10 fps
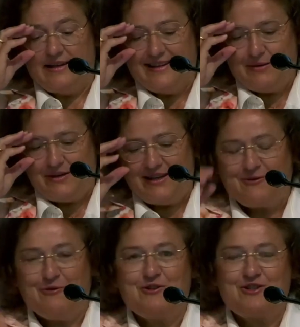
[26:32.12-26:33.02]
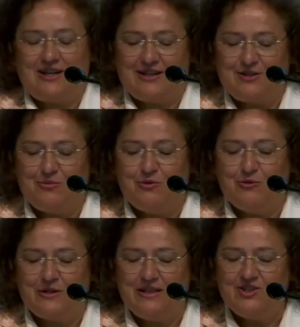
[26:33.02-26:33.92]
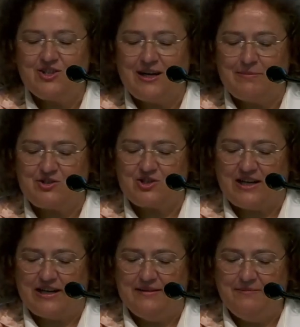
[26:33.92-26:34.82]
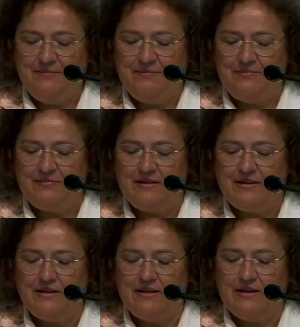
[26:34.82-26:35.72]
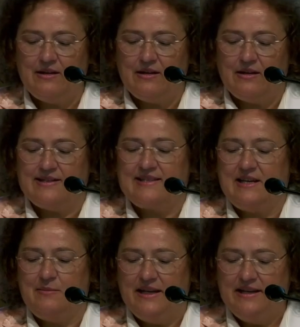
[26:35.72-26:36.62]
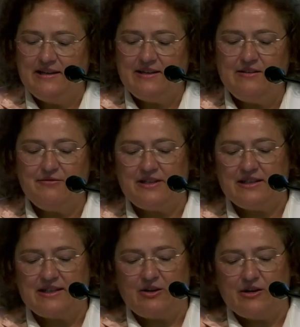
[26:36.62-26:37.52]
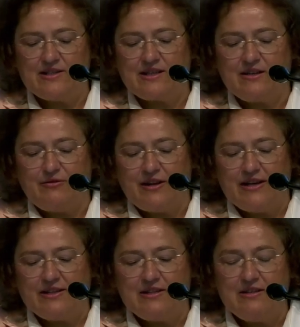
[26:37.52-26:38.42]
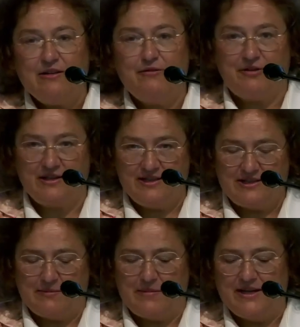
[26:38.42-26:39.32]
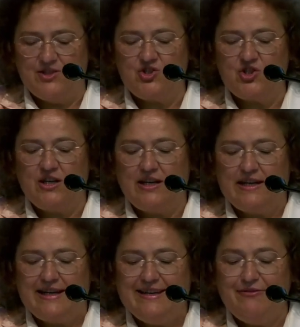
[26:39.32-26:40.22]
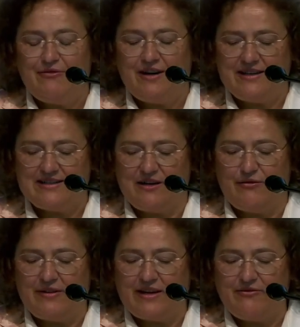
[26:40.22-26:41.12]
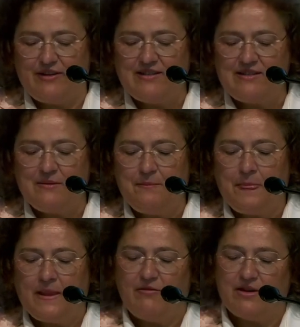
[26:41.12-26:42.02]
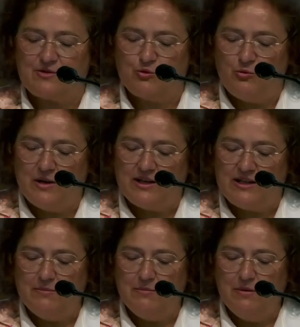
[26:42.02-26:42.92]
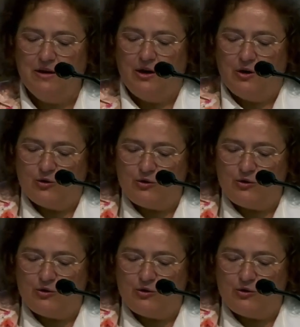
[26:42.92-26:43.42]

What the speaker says: In her pedagogical anthropology, writes Stein, both in his inner being and his external world, a man finds evidence of something that is above him and above everything.